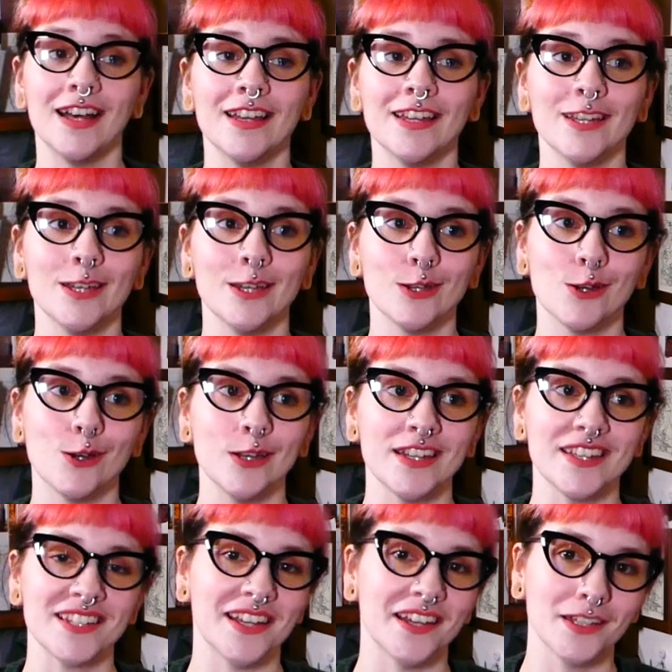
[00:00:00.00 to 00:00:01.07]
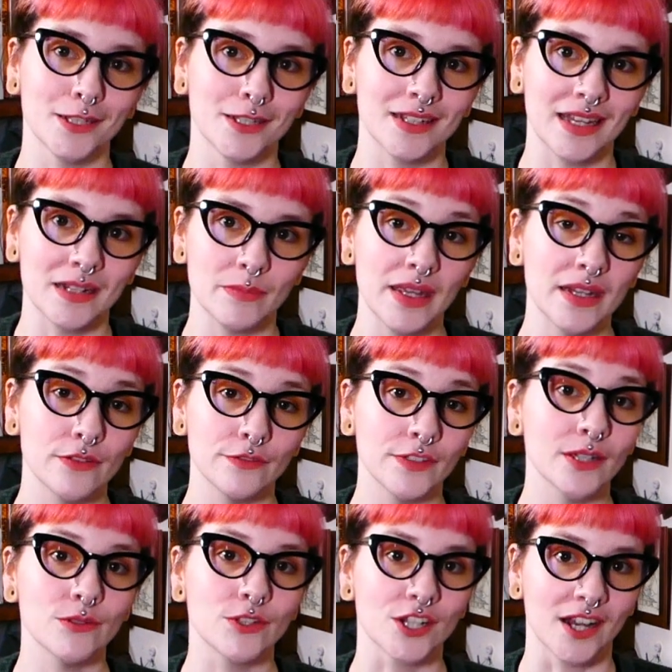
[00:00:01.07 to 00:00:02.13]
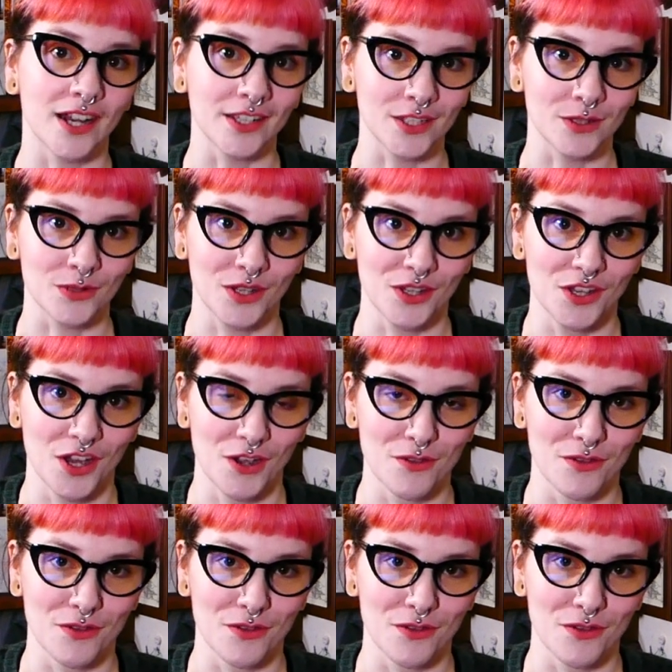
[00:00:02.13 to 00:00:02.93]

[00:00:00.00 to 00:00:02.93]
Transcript: I got excited and made a flowchart you can go